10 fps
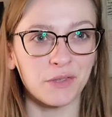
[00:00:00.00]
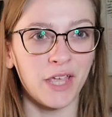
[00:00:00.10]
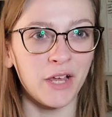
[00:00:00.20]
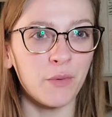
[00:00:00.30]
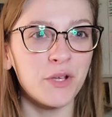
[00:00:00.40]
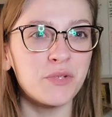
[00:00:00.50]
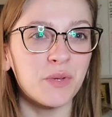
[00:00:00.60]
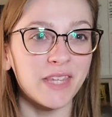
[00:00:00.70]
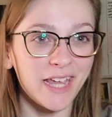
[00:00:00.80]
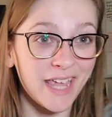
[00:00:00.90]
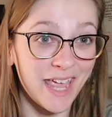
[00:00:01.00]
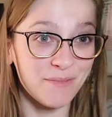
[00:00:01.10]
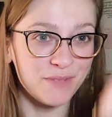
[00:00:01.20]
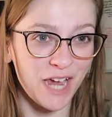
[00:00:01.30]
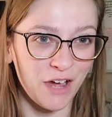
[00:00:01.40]
language when they
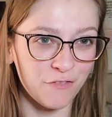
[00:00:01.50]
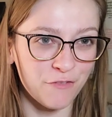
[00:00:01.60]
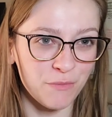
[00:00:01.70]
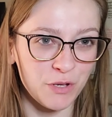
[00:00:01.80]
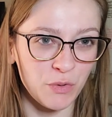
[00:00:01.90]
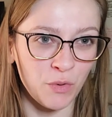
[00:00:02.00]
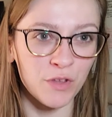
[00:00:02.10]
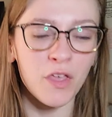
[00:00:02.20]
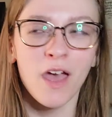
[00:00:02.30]
came down from the north,